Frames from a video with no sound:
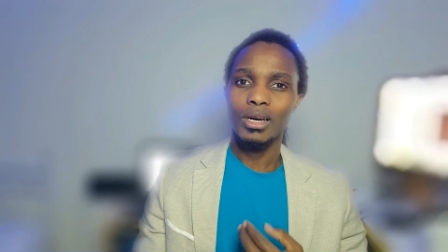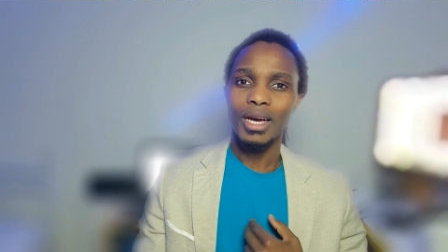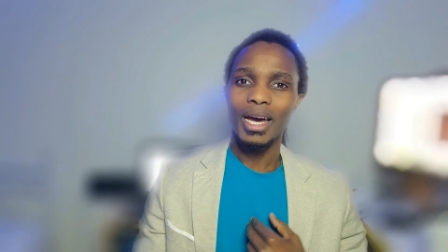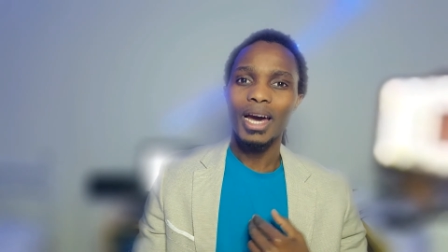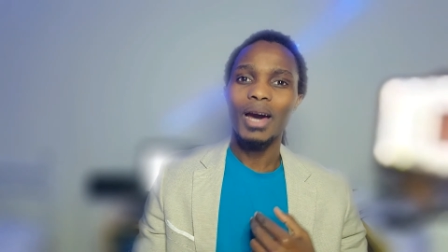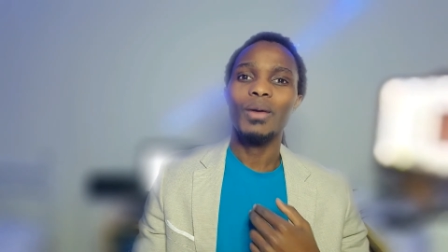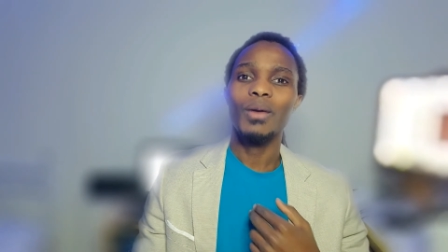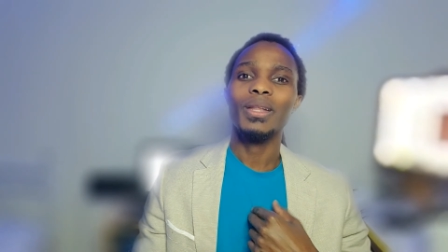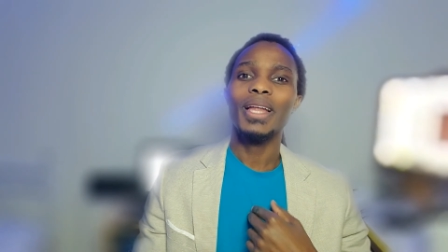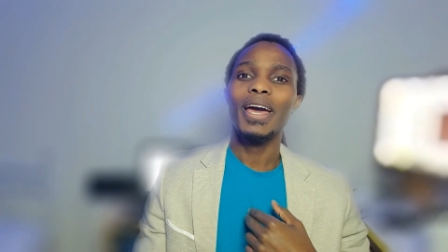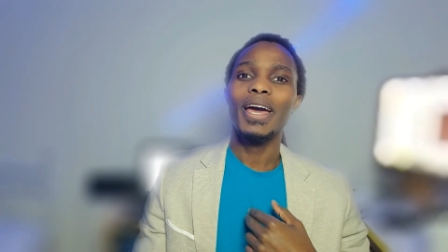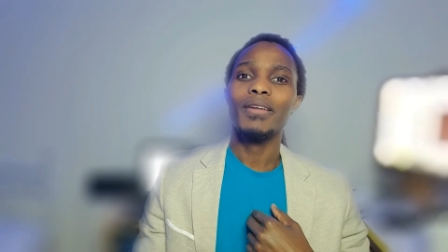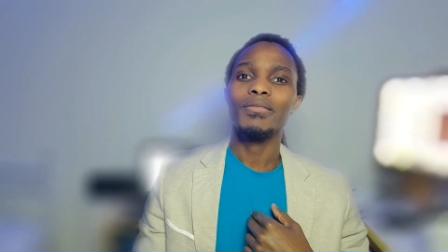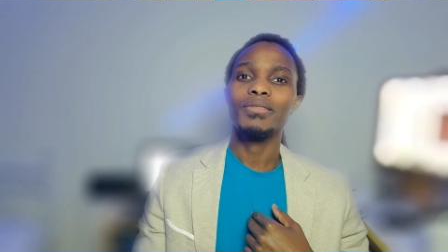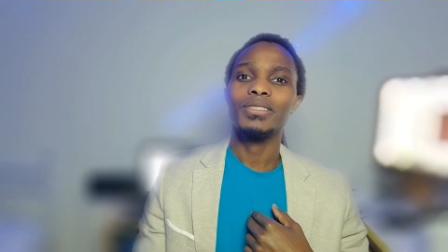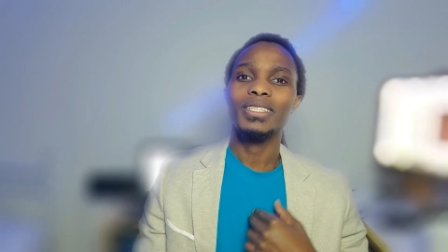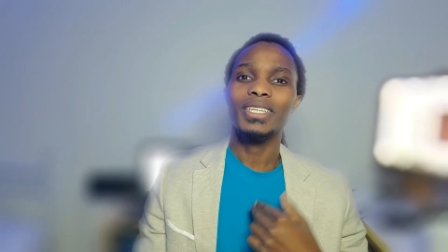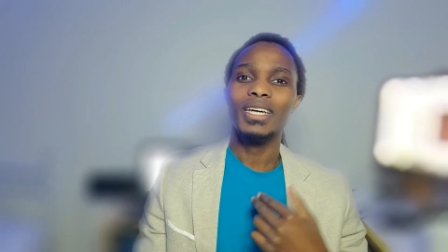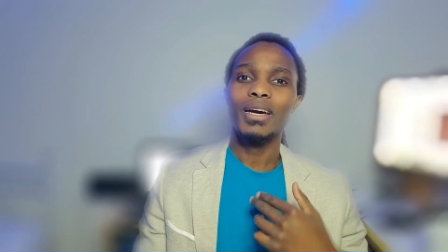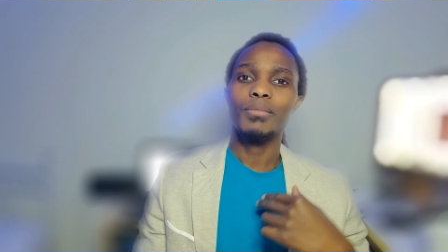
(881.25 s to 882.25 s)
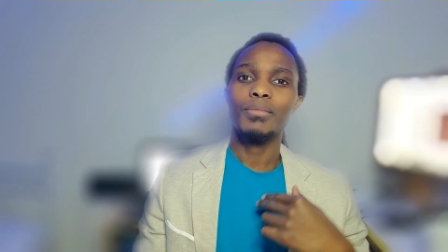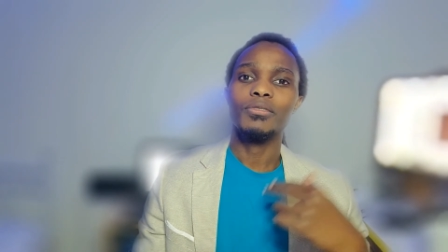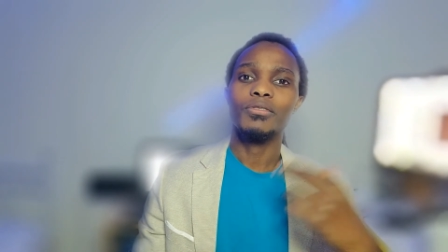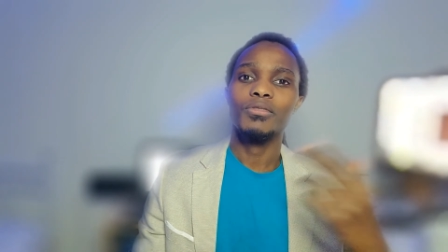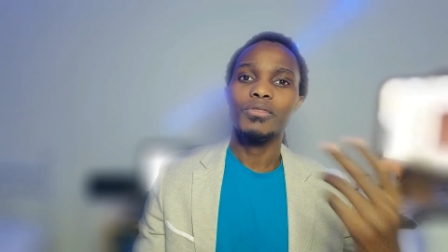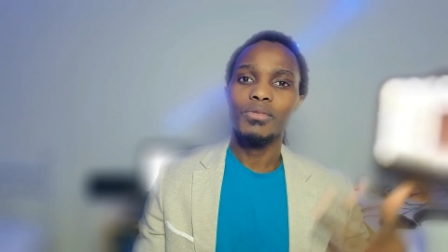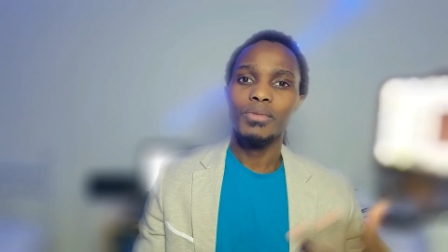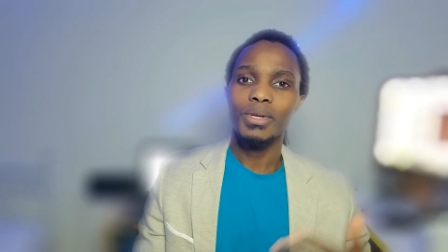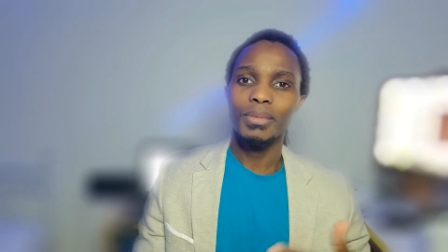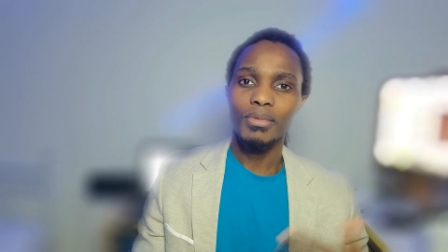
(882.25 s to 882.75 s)
our lives comes
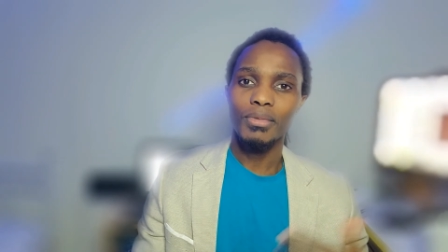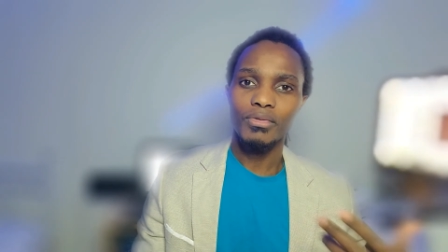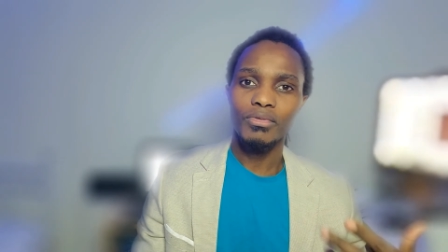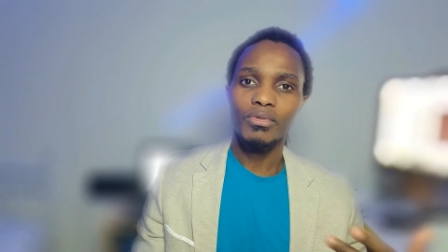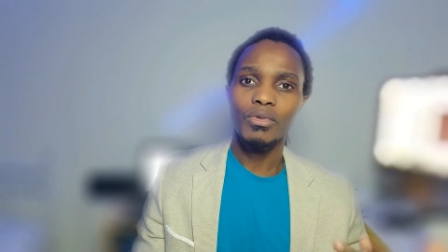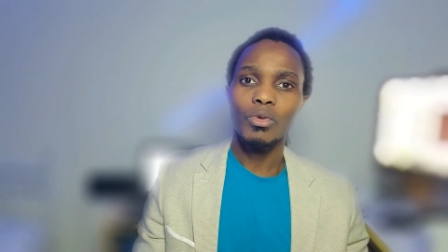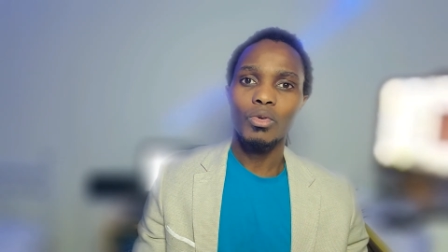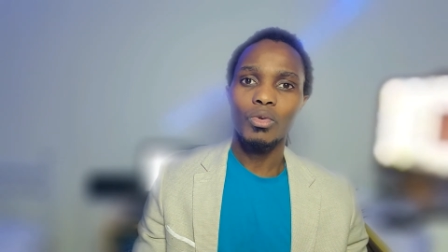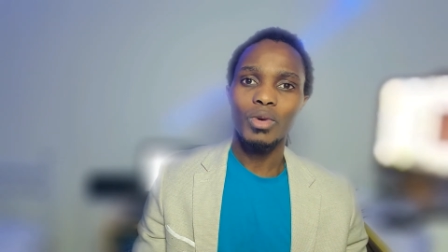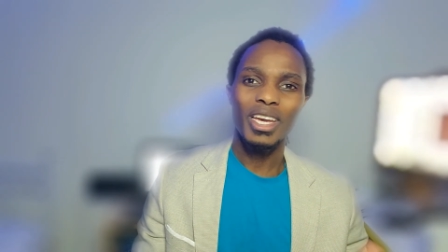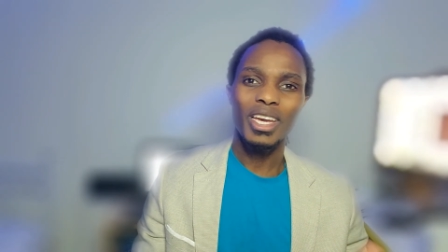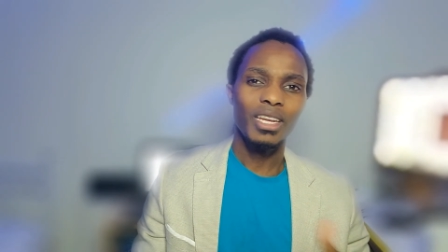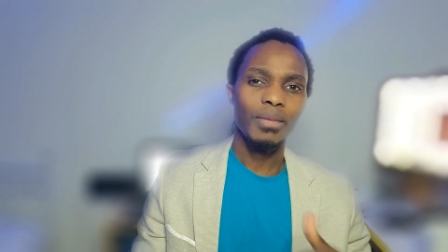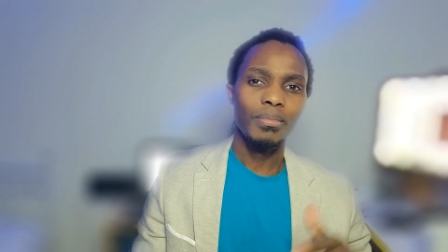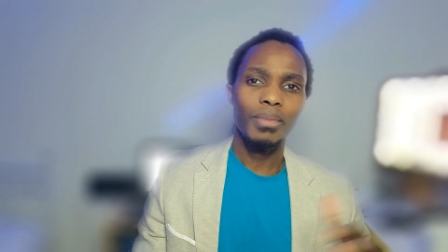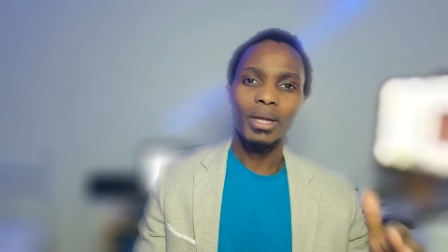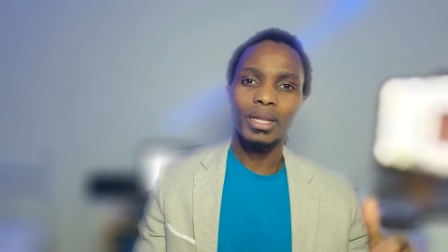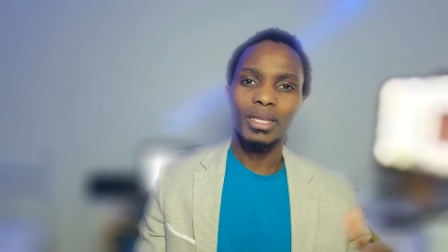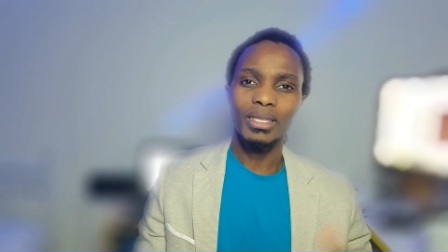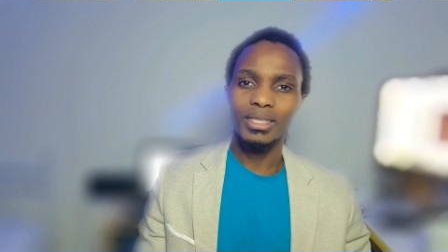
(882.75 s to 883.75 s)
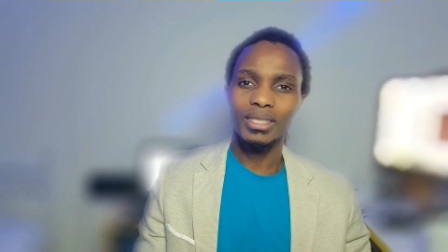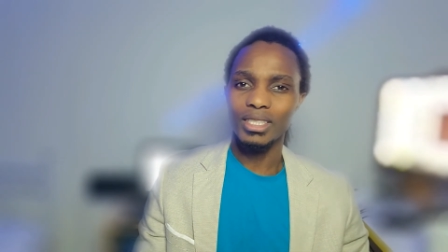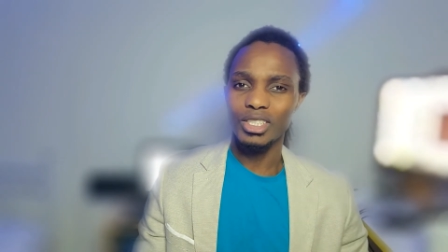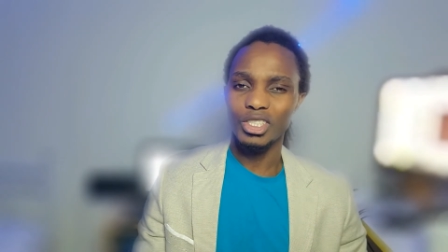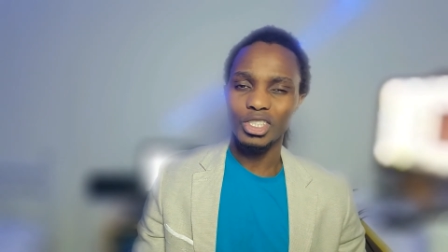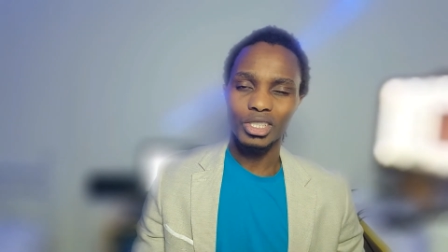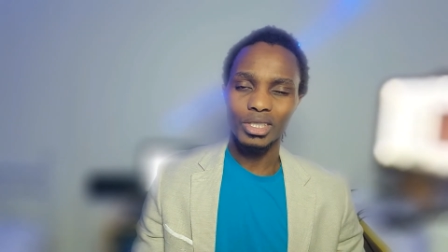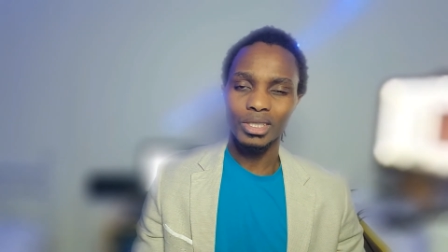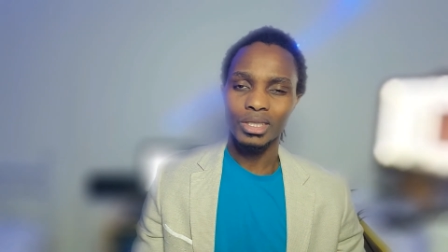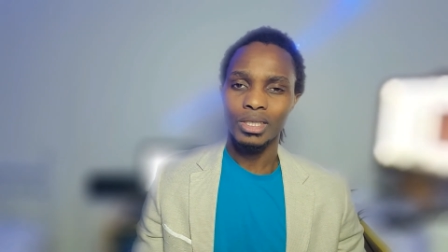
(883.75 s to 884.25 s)
before any
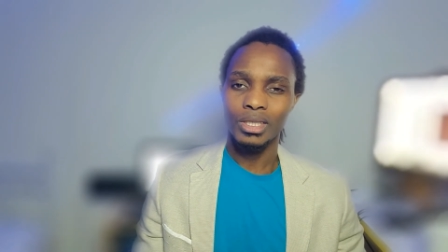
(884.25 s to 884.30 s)
politician.